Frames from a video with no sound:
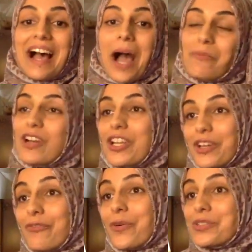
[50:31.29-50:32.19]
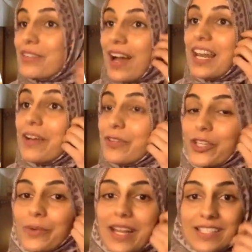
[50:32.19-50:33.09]
I'm really looking forward to that. I love the
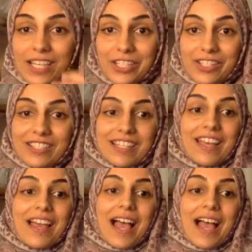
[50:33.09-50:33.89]
Q&A sessions.